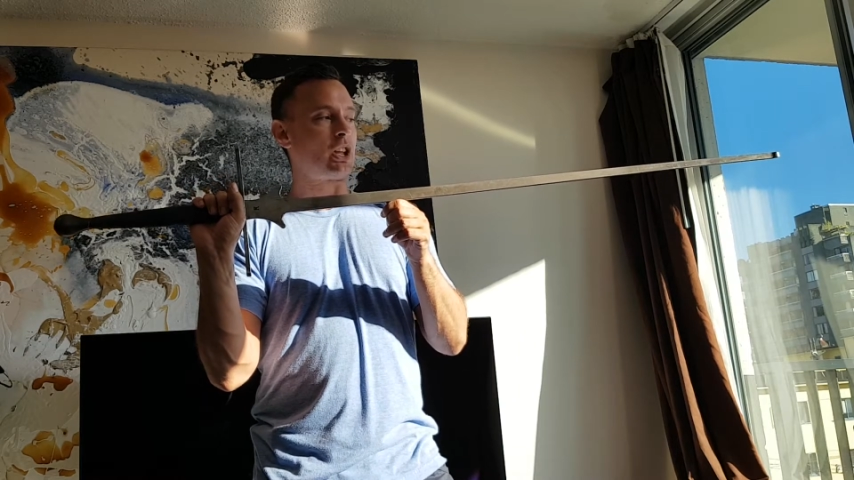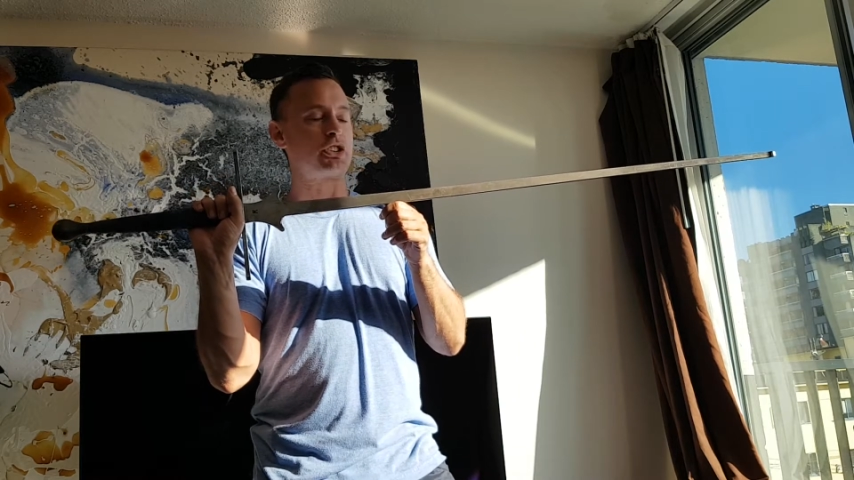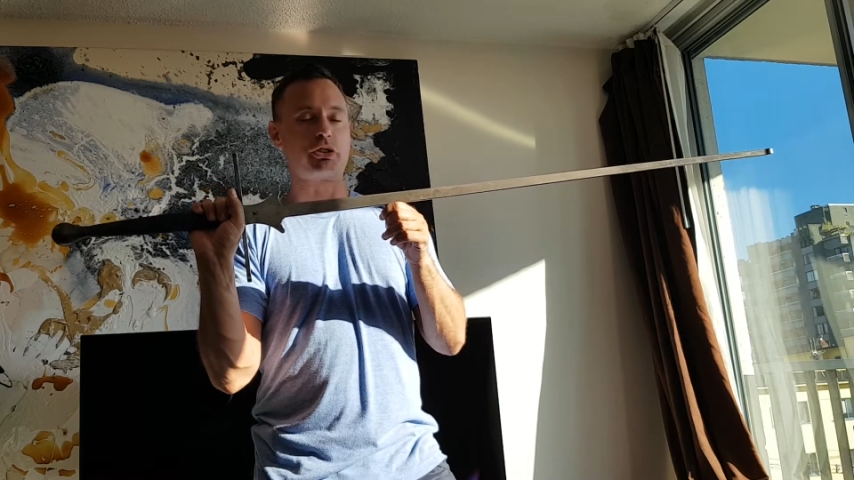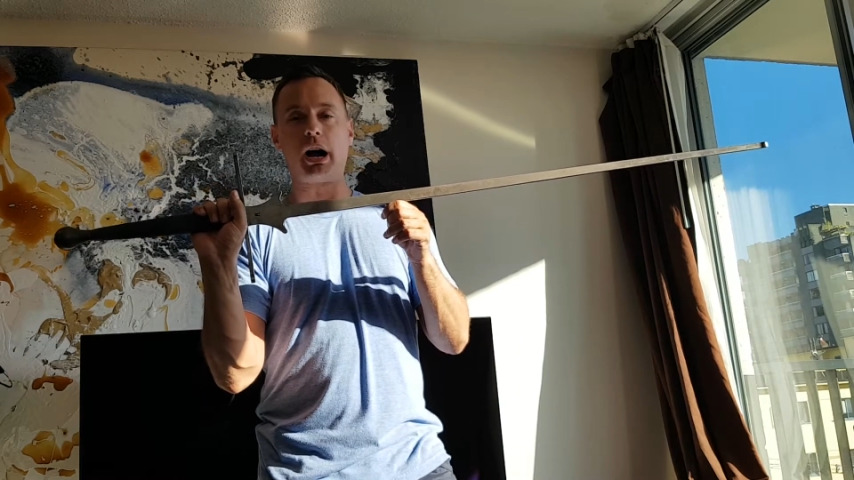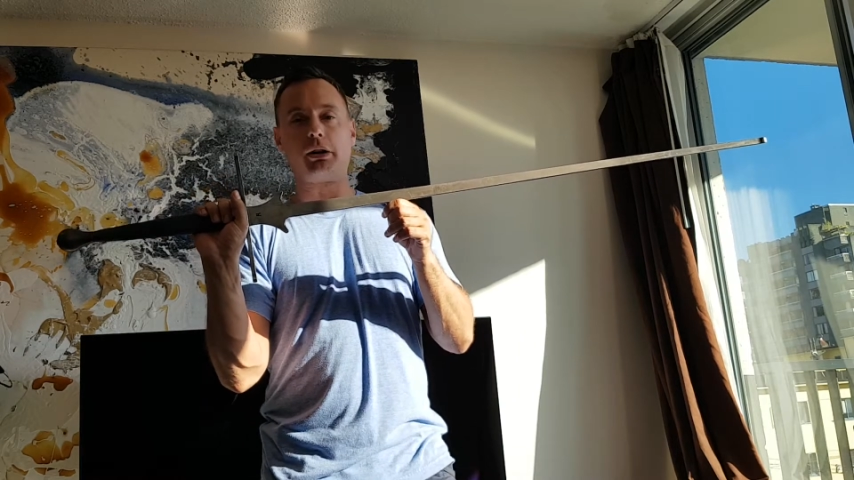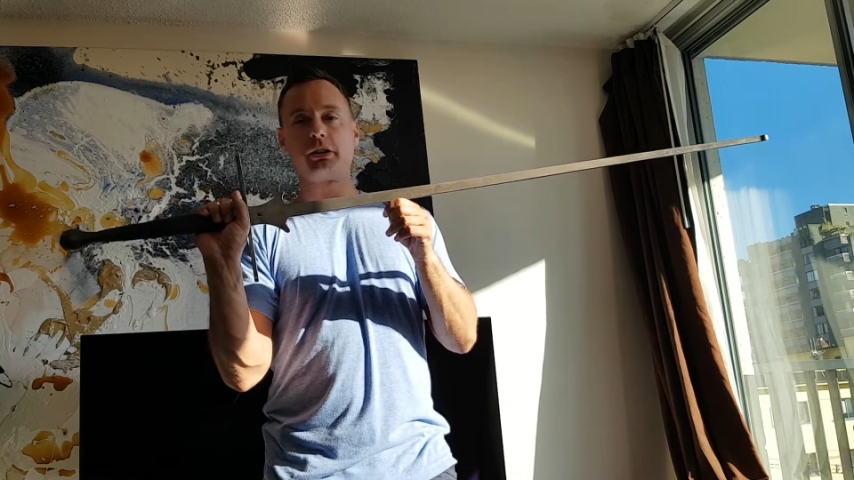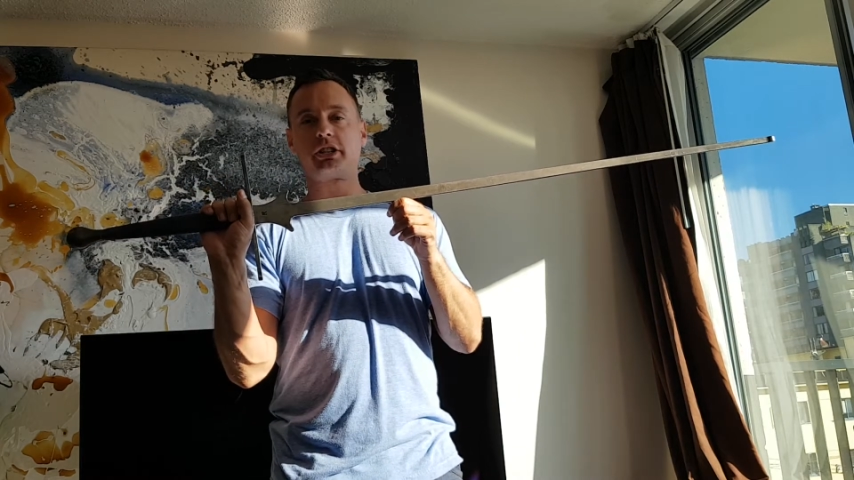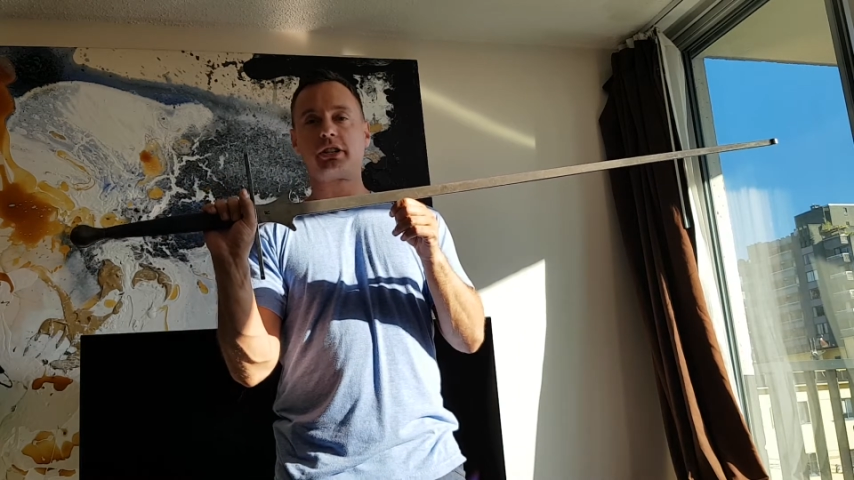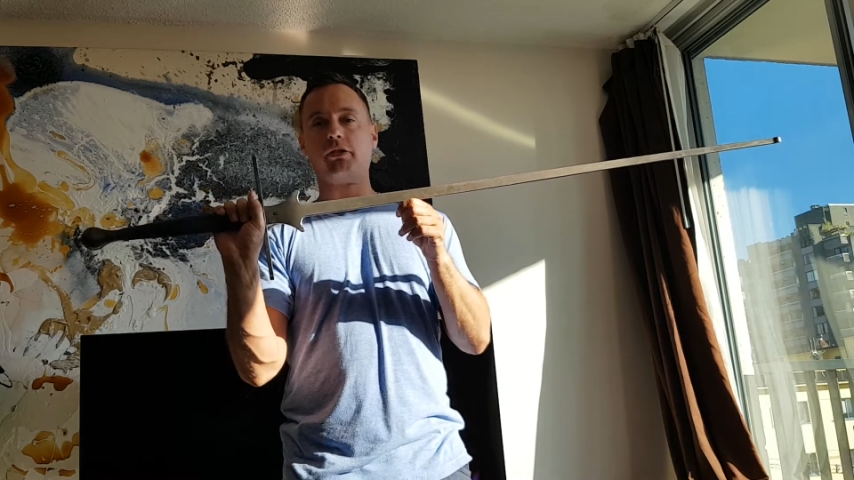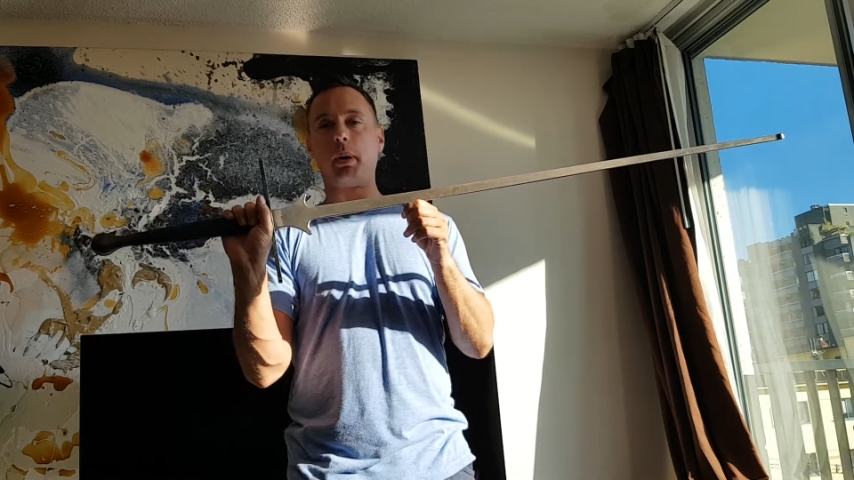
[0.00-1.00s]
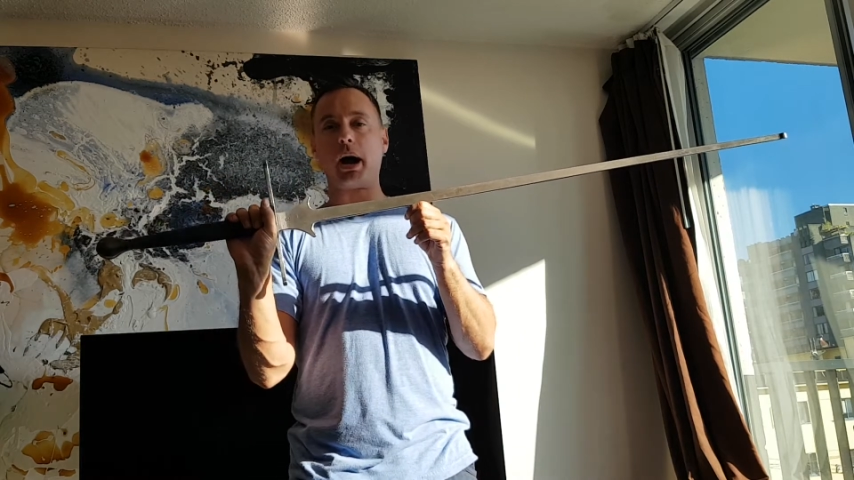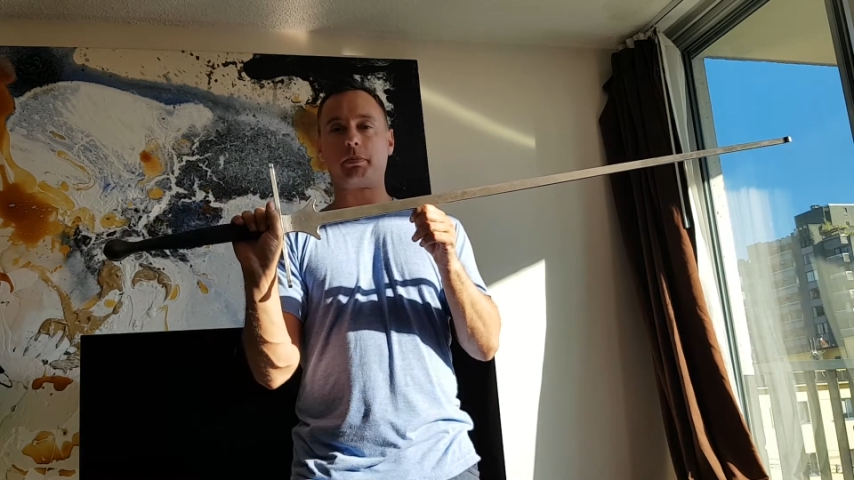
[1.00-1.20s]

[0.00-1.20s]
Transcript: So I'll just give my